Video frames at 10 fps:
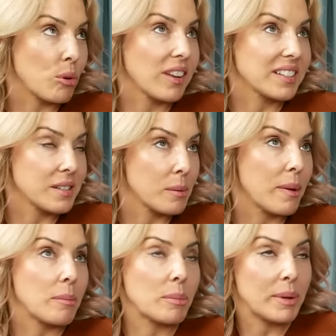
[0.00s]
likely
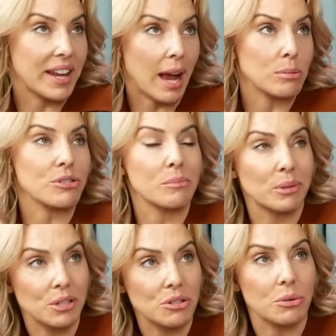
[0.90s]
to be captured and
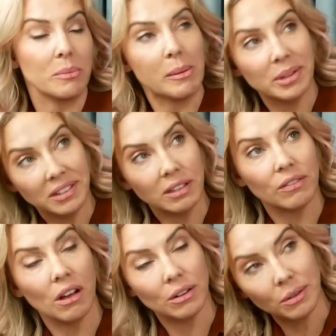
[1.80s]
put in a zoo, and maybe they live
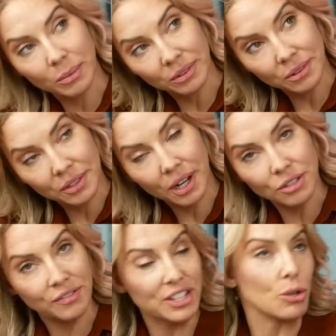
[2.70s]
longer when they're in
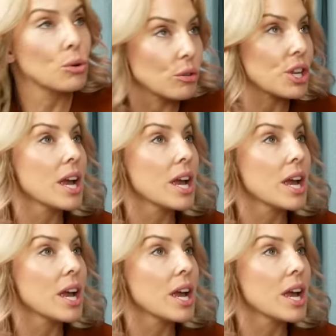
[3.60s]
conservation. Who knows?